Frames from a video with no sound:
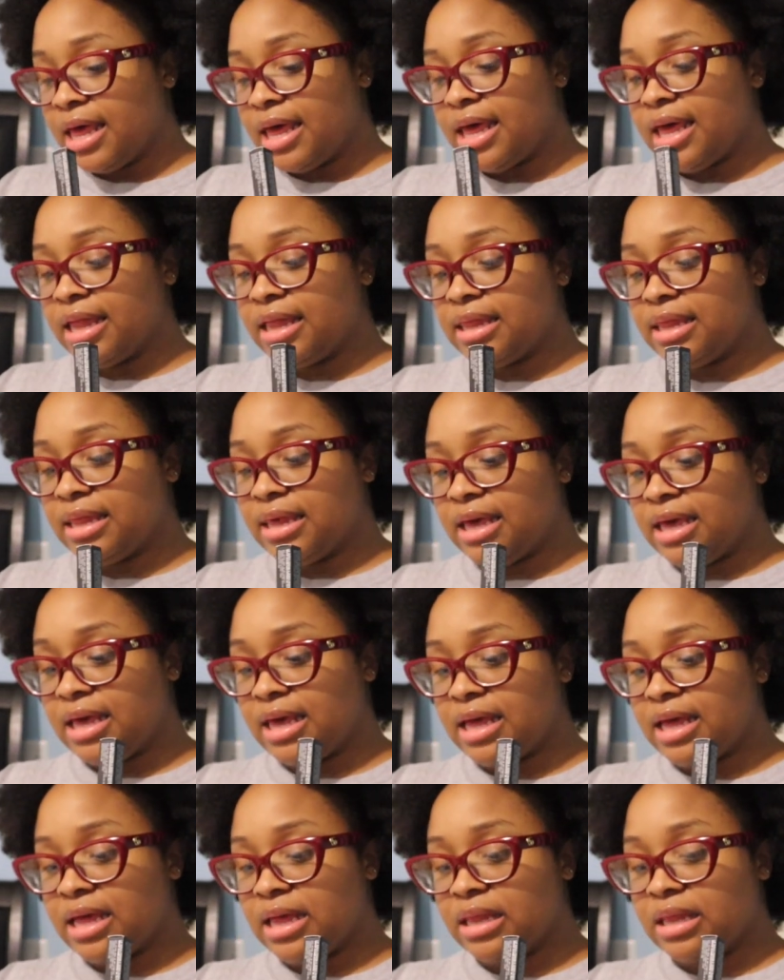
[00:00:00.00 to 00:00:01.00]
and
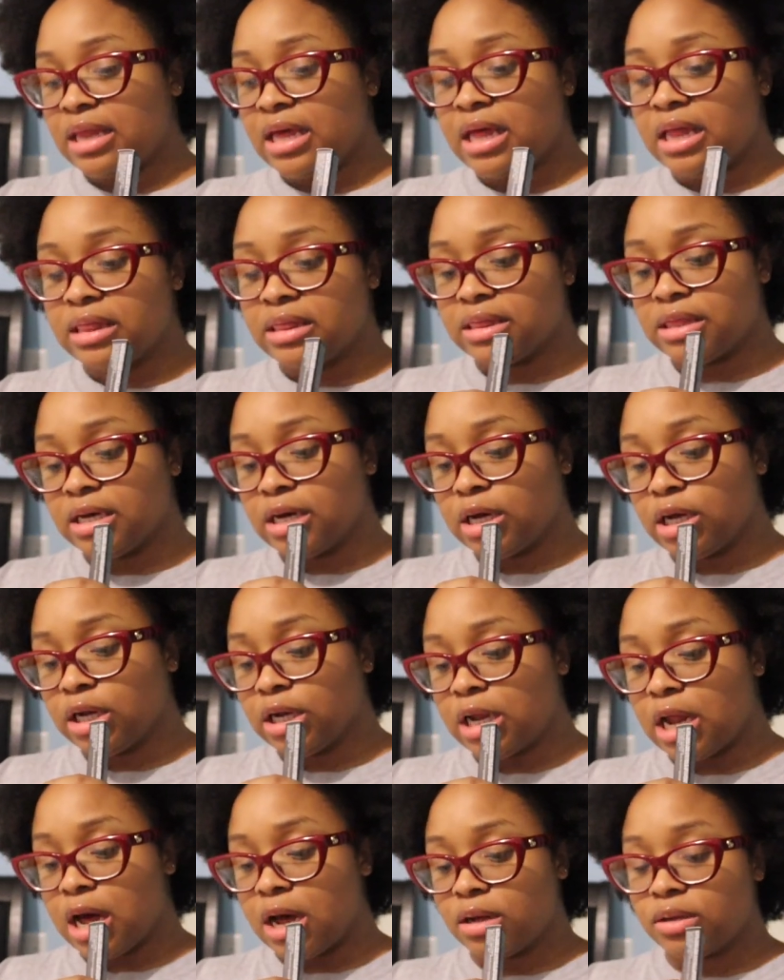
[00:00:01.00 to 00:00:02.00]
then the
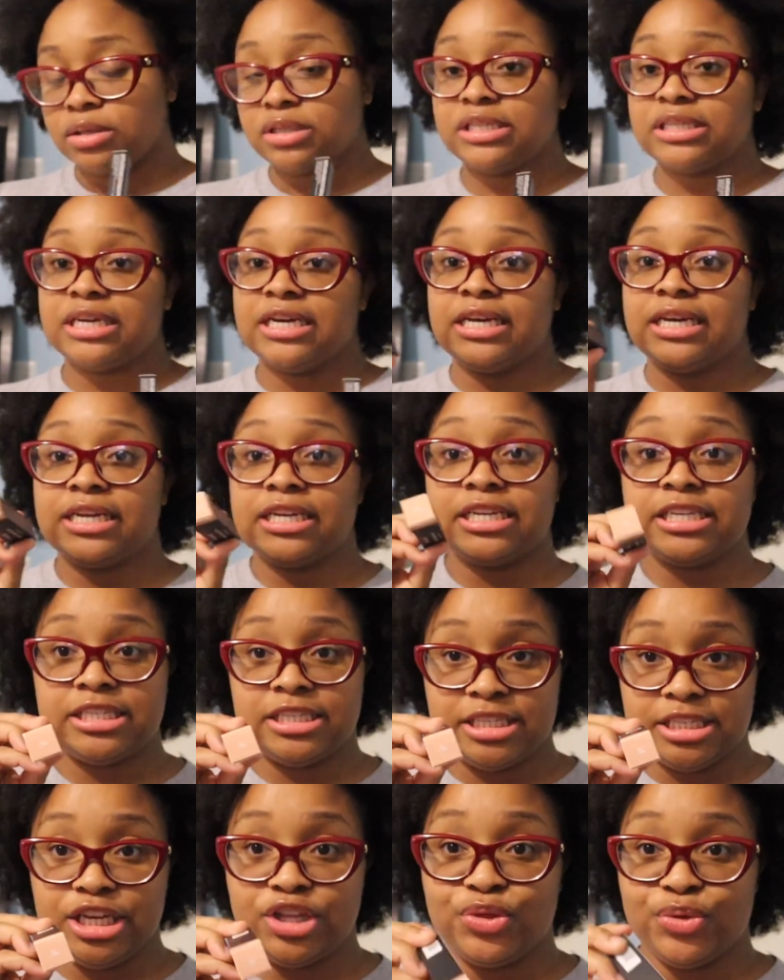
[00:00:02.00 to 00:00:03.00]
gloss in
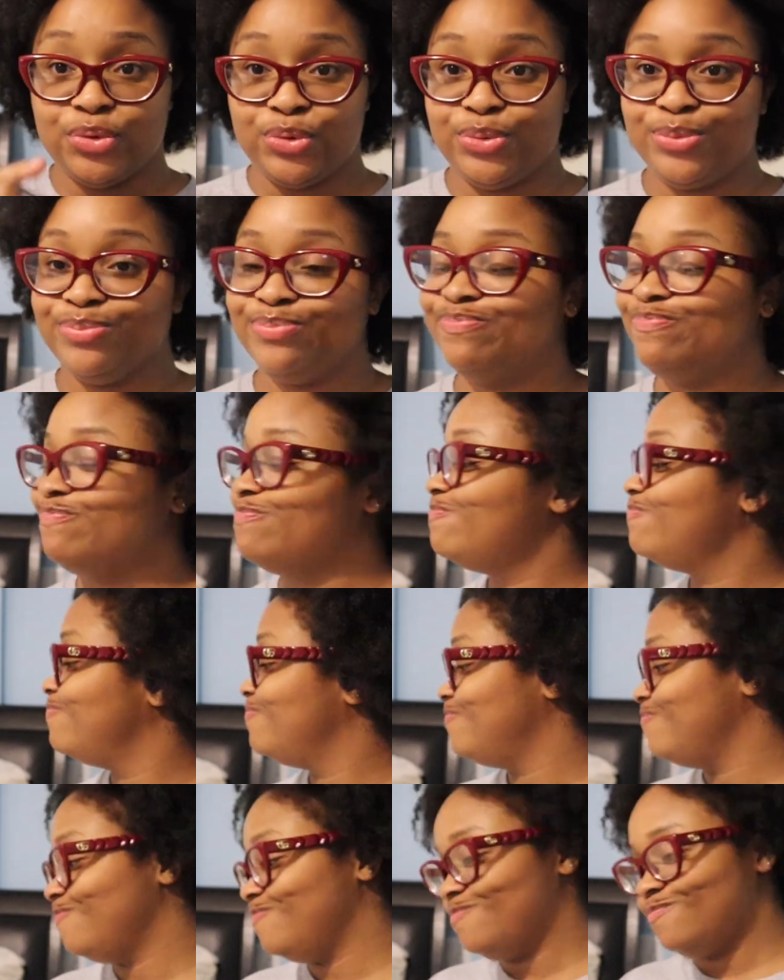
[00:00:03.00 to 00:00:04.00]
see through.
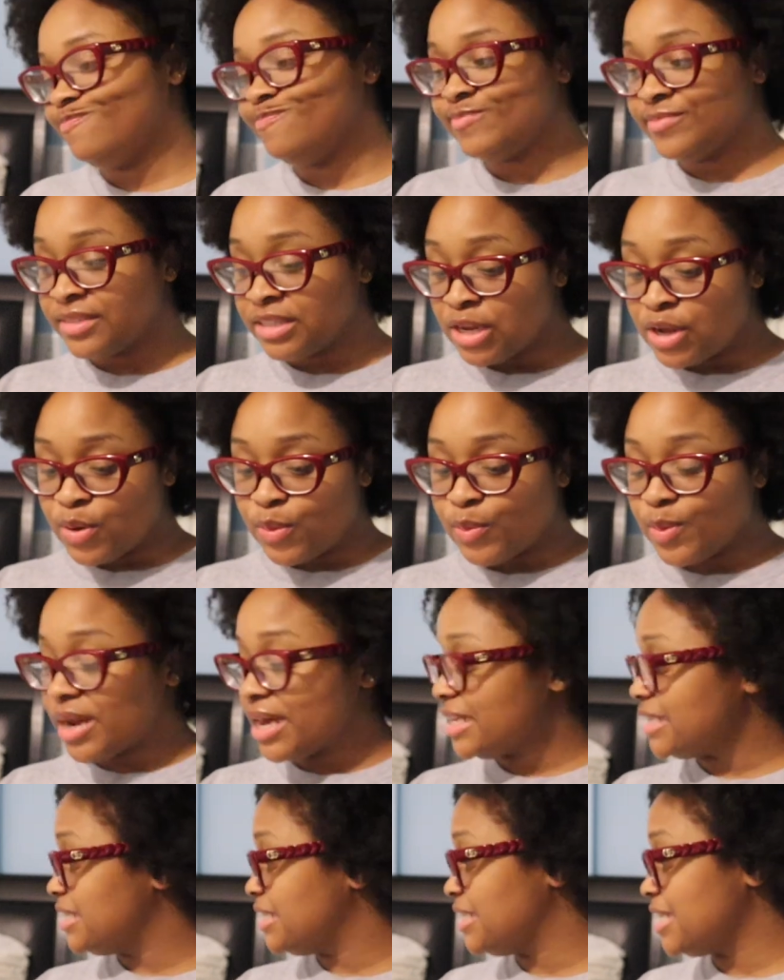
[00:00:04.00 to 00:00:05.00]
When
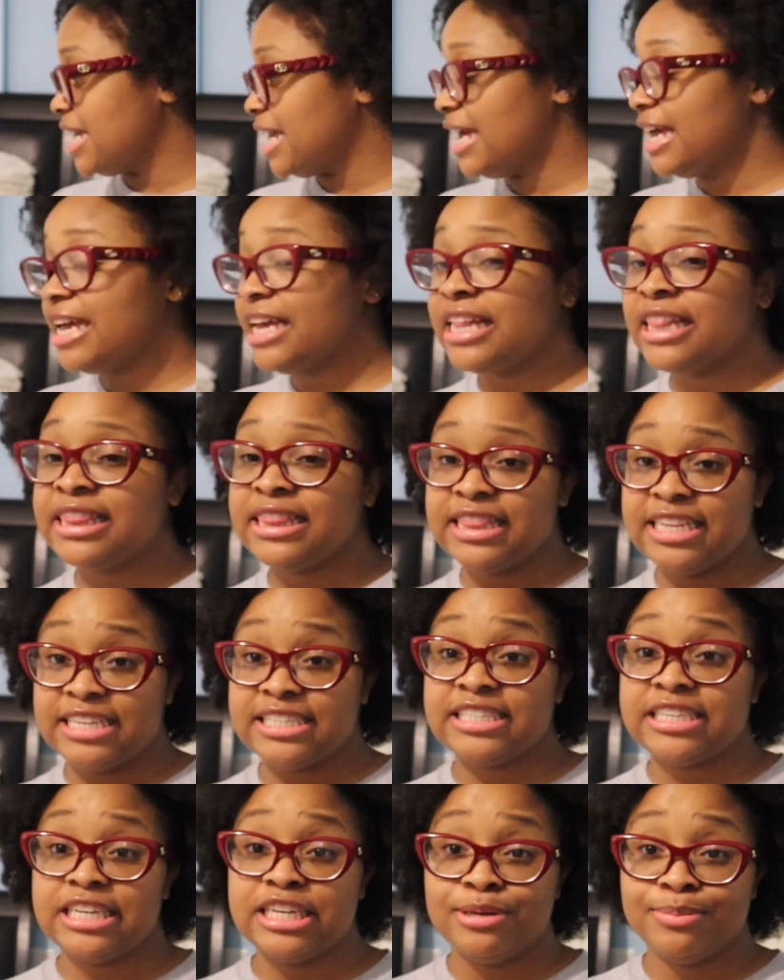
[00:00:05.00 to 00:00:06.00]
I say
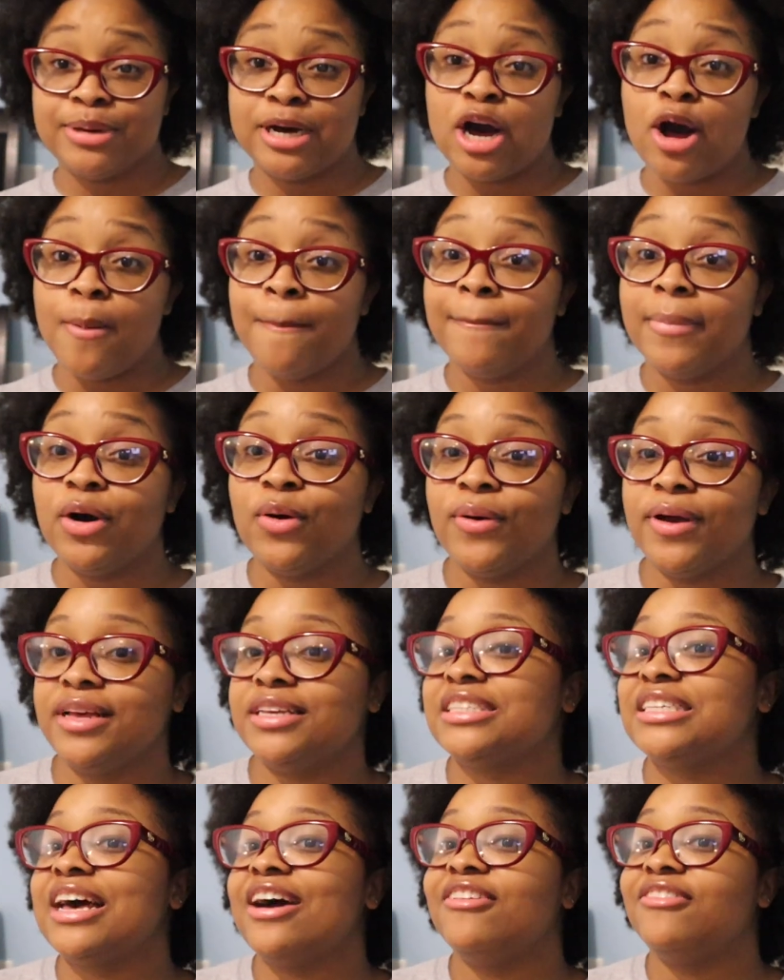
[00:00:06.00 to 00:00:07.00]
this lip combo
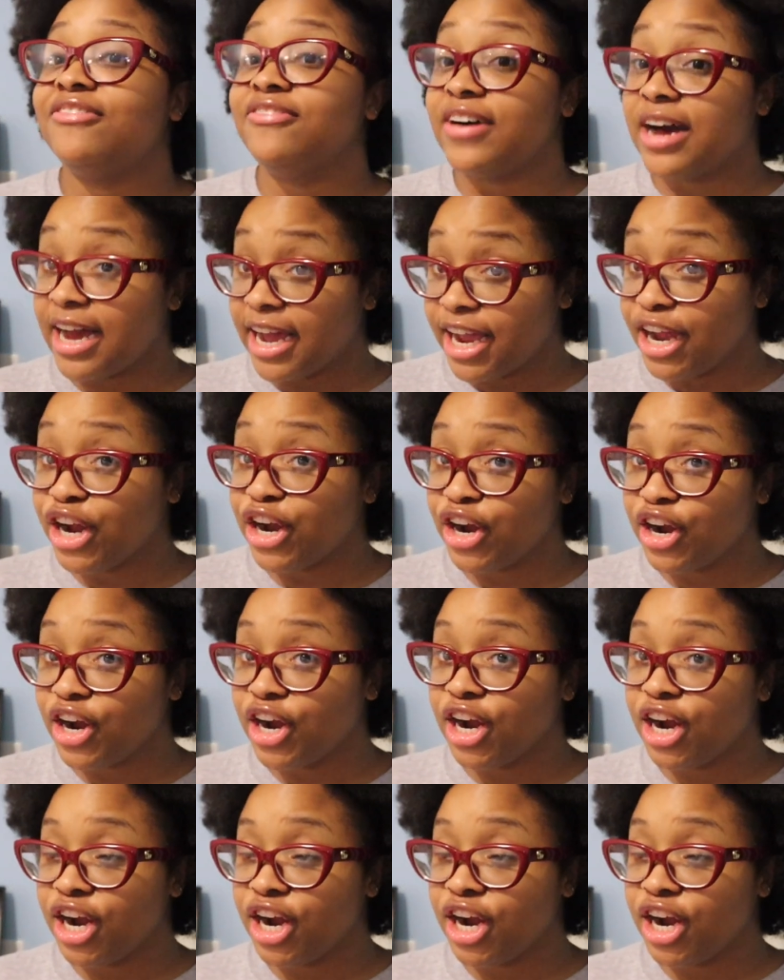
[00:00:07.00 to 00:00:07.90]
is fire,